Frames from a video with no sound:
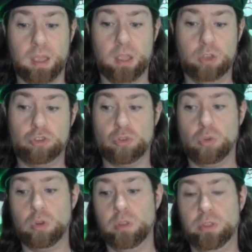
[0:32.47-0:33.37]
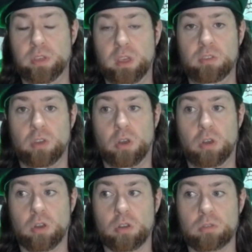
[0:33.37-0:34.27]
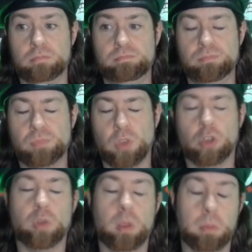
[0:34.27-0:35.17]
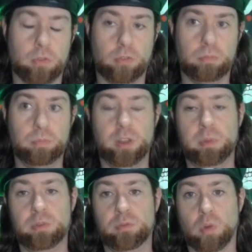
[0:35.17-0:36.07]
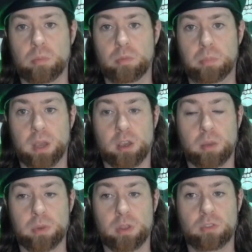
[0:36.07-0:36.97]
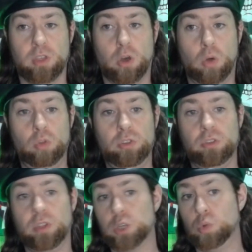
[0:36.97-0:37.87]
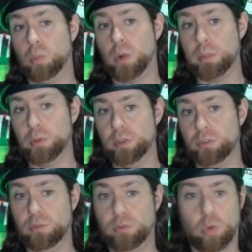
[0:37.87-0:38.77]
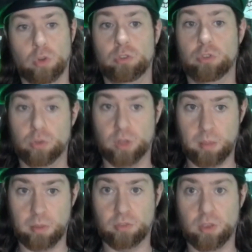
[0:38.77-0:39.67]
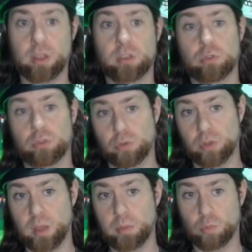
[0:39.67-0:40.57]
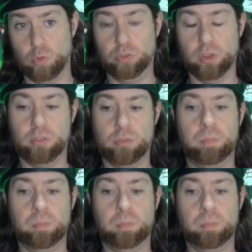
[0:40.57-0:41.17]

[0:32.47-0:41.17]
In short, these are agreements that have been formed by companies that hold intellectual properties for certain gaming settings or certain gaming rule sets,